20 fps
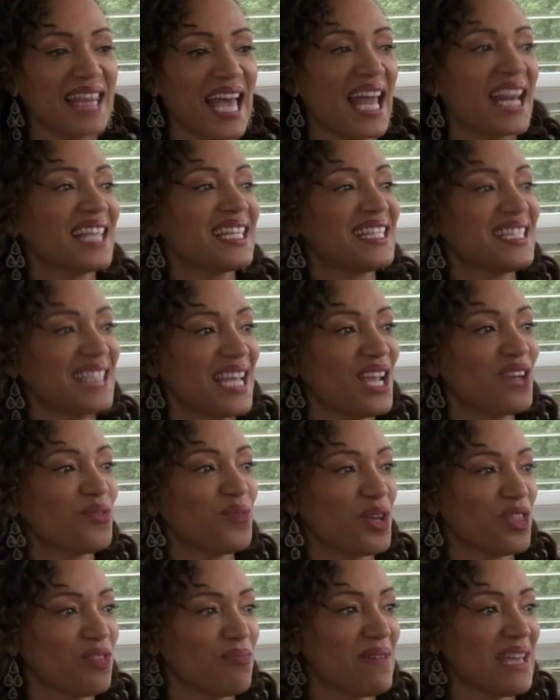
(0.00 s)
that has stayed
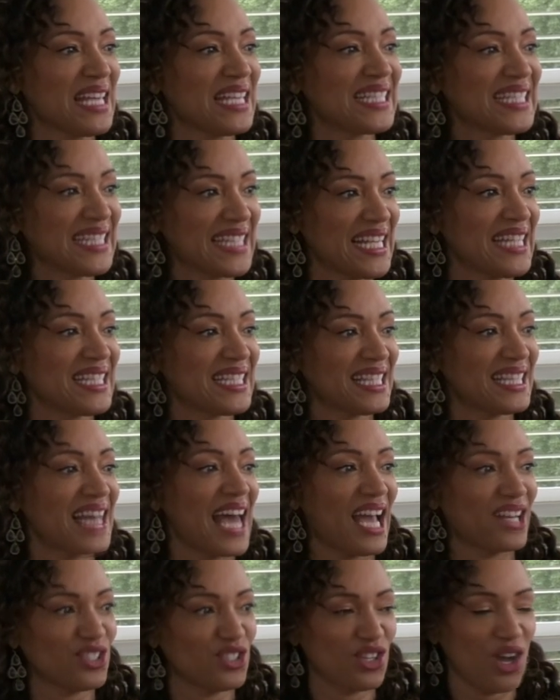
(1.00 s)
with me since
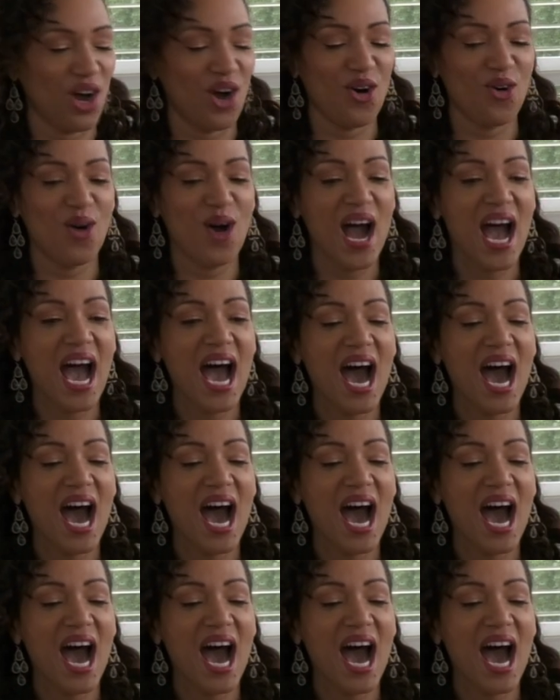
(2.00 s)
that show.